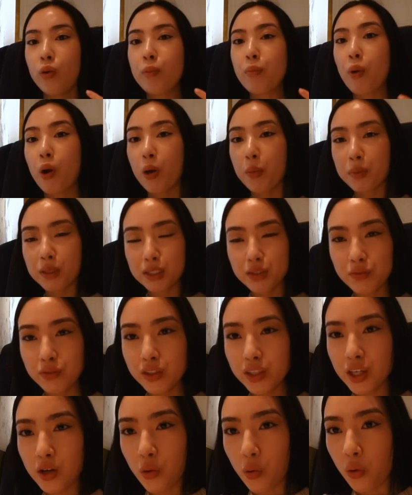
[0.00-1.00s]
We
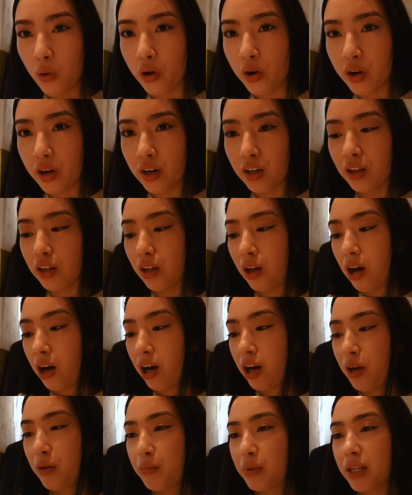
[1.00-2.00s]
purposefully ordered a
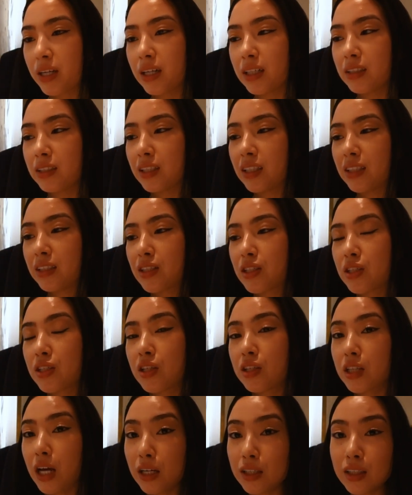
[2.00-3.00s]
lot because it's
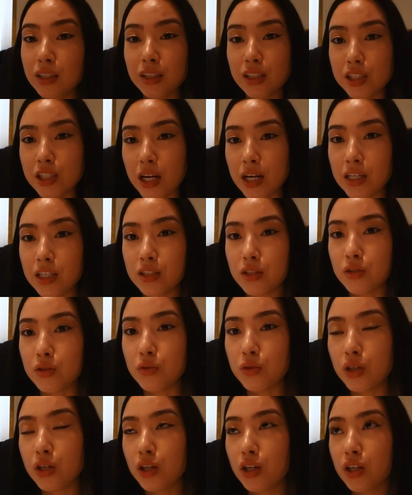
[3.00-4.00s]
technically Chinese
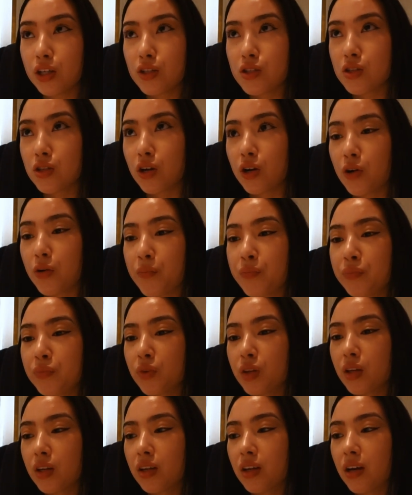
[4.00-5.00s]
New Year, so
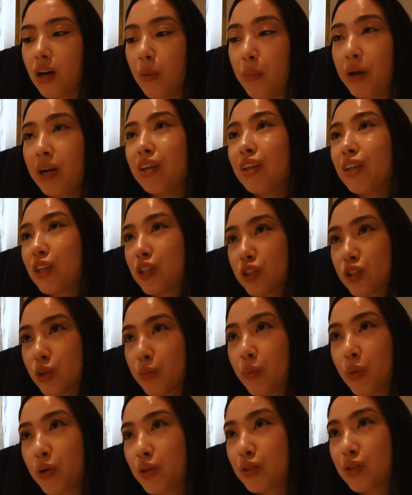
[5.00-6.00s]
apparently you're
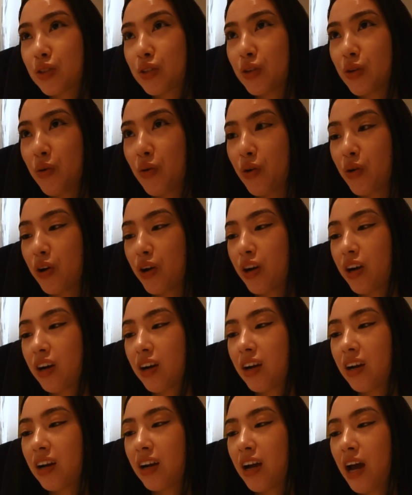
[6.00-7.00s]
supposed to order,
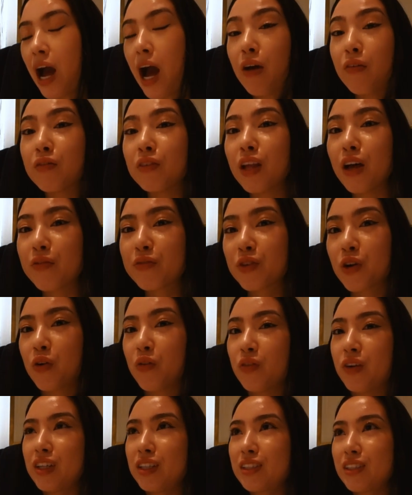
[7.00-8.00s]
have
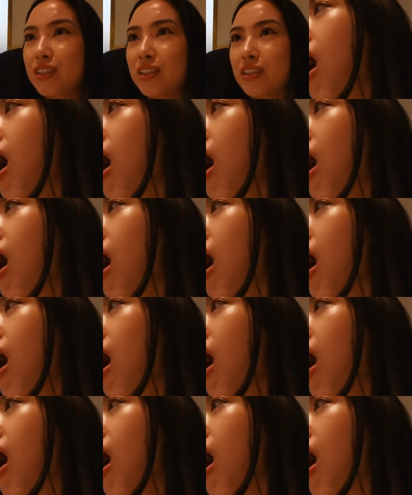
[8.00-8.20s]
leftovers.